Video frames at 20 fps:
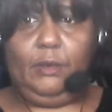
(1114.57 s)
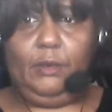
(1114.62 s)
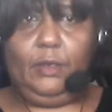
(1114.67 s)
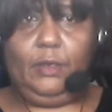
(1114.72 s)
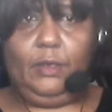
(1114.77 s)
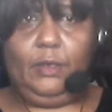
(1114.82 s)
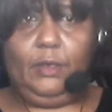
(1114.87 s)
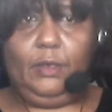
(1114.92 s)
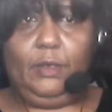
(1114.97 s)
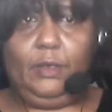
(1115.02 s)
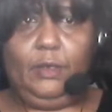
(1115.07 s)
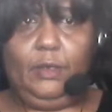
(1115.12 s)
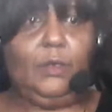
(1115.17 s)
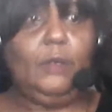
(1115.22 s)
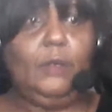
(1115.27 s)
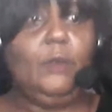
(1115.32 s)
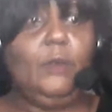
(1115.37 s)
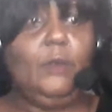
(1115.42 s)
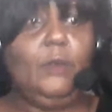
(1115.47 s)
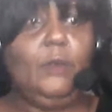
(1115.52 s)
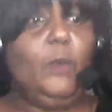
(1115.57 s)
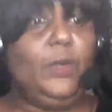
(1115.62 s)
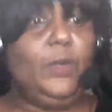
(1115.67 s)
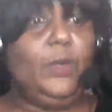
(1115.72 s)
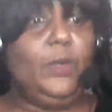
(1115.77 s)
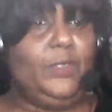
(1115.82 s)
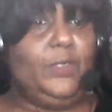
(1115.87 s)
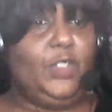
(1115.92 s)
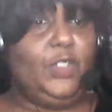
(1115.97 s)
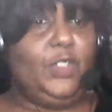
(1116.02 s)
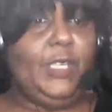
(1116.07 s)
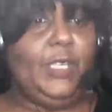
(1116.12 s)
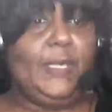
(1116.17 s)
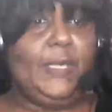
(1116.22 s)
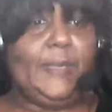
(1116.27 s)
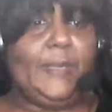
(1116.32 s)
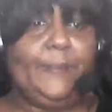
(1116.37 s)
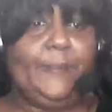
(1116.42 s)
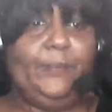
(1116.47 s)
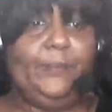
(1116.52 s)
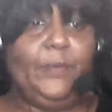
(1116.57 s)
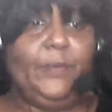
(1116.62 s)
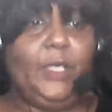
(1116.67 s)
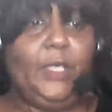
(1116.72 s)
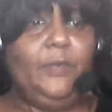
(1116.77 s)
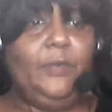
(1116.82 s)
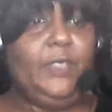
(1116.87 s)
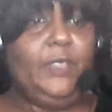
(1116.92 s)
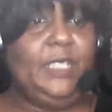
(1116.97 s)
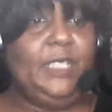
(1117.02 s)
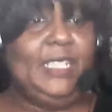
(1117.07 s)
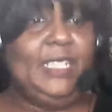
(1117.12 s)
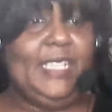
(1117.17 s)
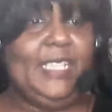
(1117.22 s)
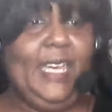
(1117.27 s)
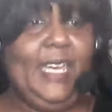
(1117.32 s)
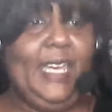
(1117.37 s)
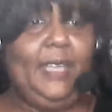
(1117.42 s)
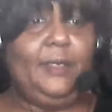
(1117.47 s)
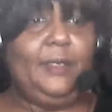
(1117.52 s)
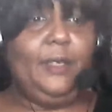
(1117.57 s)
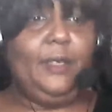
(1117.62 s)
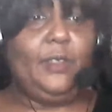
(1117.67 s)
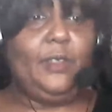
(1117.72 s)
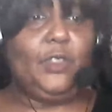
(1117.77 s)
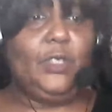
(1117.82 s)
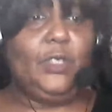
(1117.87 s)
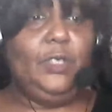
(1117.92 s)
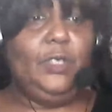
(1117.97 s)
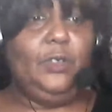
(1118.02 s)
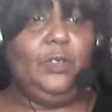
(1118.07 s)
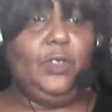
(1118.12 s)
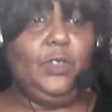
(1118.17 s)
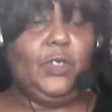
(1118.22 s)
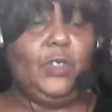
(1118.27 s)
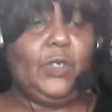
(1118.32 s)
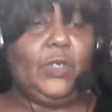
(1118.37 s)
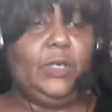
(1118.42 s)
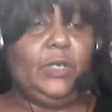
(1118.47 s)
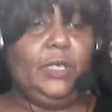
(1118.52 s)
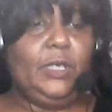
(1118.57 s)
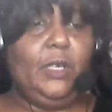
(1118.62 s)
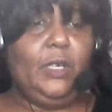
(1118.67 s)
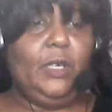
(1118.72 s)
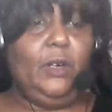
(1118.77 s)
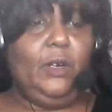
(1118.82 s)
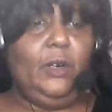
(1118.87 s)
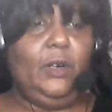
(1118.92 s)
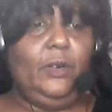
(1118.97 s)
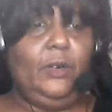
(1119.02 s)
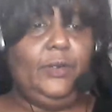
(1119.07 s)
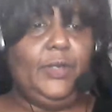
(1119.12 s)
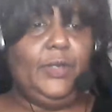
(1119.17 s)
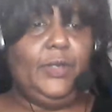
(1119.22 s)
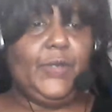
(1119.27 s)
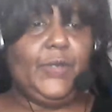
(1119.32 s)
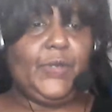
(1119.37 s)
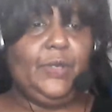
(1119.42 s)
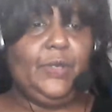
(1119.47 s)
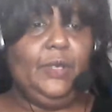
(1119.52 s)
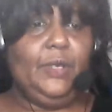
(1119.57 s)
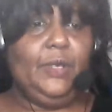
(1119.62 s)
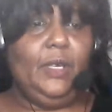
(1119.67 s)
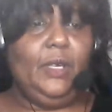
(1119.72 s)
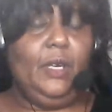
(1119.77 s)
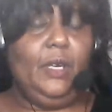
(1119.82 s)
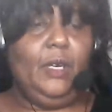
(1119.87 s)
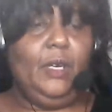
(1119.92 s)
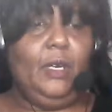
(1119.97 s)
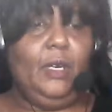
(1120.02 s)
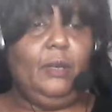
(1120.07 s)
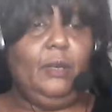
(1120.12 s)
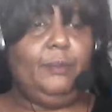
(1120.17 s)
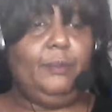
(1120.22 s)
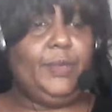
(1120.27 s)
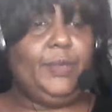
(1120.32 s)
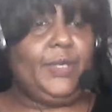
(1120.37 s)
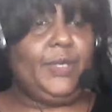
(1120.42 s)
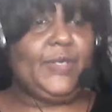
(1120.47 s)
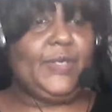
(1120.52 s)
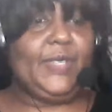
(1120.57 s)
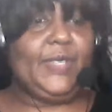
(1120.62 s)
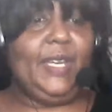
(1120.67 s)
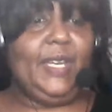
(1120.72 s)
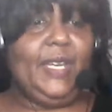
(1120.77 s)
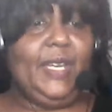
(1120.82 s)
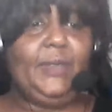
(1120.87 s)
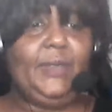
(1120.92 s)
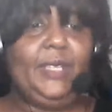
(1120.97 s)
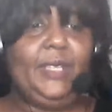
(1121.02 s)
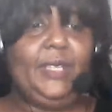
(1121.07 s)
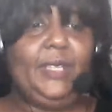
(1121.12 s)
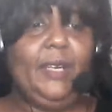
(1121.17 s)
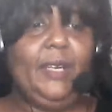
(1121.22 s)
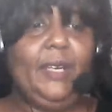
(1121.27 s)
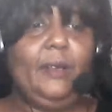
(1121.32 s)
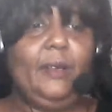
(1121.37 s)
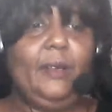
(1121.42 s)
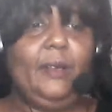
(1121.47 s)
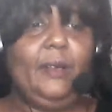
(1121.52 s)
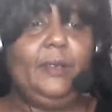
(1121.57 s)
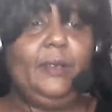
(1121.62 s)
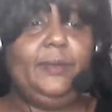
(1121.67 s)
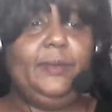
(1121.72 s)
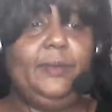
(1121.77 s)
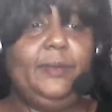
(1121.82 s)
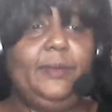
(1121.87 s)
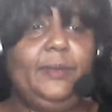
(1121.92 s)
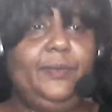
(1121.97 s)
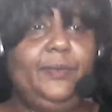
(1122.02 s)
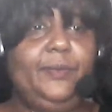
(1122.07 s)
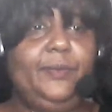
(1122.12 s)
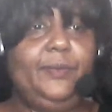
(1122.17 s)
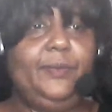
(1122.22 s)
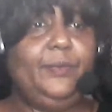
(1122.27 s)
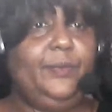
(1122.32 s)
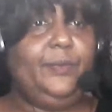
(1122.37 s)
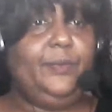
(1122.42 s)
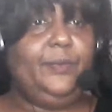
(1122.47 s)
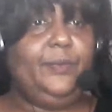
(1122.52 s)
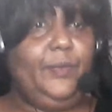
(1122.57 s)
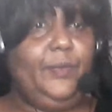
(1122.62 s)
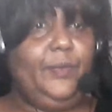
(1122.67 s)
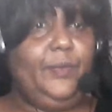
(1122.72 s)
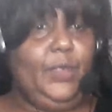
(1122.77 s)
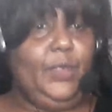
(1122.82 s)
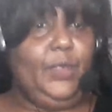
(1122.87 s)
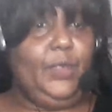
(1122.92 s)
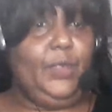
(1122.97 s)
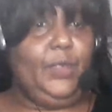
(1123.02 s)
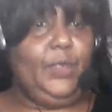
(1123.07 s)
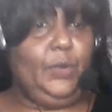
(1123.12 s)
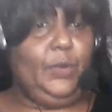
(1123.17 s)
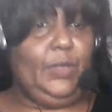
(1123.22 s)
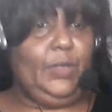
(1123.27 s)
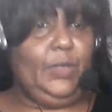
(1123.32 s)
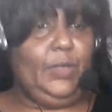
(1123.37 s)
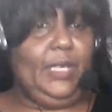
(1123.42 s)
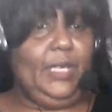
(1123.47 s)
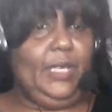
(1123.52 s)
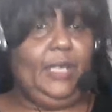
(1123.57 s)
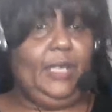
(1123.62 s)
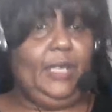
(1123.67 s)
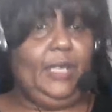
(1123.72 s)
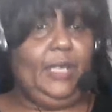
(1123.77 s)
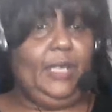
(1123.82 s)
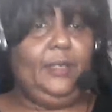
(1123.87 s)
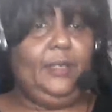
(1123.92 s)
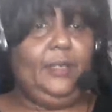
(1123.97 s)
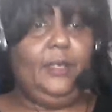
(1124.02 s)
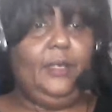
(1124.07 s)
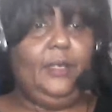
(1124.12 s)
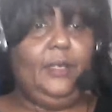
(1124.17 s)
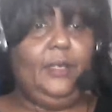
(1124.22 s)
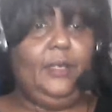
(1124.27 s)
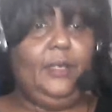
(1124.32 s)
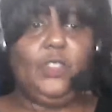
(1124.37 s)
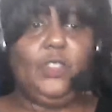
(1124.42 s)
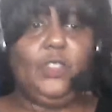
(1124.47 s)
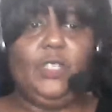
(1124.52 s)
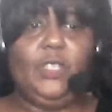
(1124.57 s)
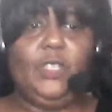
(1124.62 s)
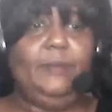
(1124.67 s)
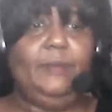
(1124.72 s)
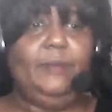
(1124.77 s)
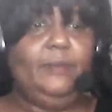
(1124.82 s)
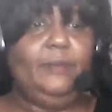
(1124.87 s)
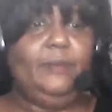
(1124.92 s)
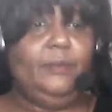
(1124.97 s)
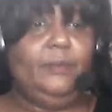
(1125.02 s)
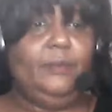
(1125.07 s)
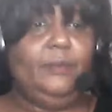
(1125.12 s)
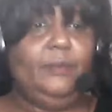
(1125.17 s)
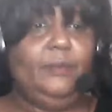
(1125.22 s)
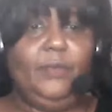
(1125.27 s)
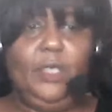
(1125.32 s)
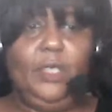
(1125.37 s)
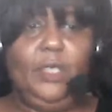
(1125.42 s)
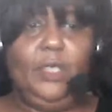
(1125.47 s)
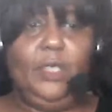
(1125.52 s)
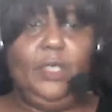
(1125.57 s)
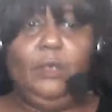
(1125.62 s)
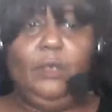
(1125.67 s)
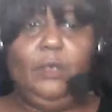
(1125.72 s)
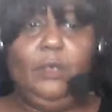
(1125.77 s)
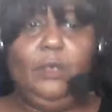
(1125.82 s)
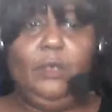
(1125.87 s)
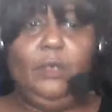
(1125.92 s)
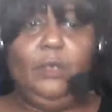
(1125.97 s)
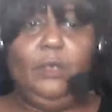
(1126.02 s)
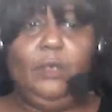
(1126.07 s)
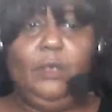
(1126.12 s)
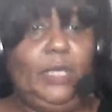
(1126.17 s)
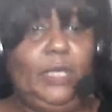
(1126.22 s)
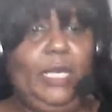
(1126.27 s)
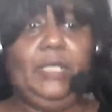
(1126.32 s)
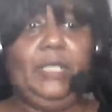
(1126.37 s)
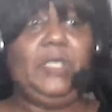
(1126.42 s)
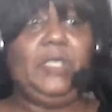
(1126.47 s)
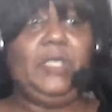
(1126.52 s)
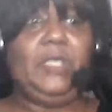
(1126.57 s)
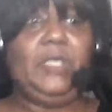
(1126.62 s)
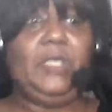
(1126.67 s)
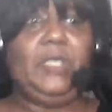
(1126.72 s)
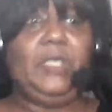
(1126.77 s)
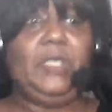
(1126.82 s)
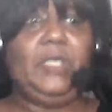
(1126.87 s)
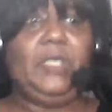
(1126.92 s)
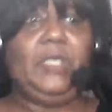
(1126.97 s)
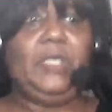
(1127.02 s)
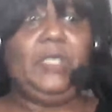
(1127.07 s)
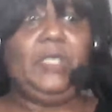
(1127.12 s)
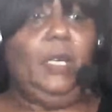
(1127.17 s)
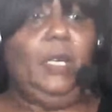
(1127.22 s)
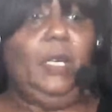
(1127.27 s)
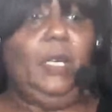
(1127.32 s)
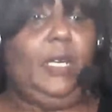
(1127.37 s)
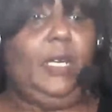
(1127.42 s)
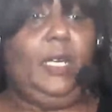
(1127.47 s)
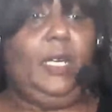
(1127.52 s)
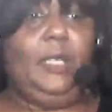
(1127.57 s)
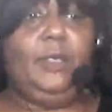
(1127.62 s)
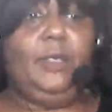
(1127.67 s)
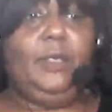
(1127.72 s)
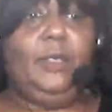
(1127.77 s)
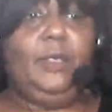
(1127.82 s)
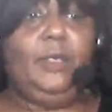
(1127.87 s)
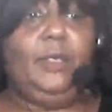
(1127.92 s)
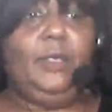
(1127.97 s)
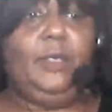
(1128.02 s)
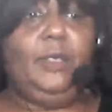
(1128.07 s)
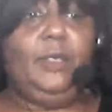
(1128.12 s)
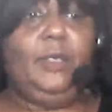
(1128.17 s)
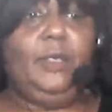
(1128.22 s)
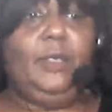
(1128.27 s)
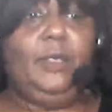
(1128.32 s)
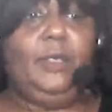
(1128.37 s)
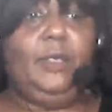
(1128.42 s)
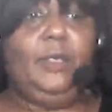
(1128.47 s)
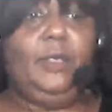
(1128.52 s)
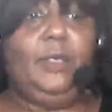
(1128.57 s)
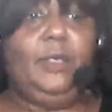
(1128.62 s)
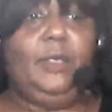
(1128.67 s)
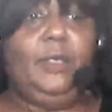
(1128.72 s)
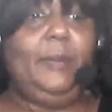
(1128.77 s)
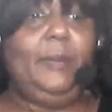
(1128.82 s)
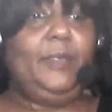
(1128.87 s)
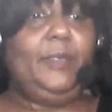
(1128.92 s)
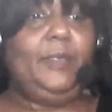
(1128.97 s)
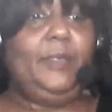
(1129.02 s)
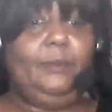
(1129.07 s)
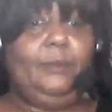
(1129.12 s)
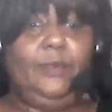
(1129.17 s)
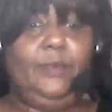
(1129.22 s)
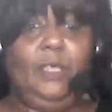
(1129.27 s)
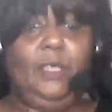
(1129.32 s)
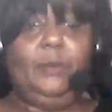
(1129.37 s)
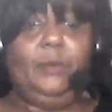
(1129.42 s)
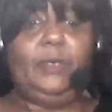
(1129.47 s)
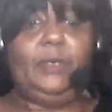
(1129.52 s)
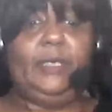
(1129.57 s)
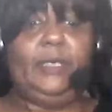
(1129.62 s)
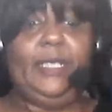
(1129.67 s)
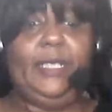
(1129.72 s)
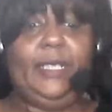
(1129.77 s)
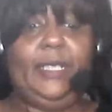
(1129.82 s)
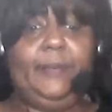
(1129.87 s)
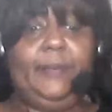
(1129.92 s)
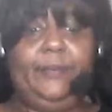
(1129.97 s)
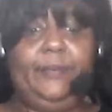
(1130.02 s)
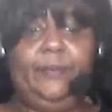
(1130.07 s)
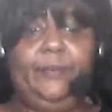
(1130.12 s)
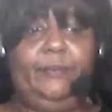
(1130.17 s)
this is one of the sheets. If you need to add another sheet, you just click on this plus sign with the arrow. You can add another sheet. You can add as many sheets as you want, and you can even label them. Double click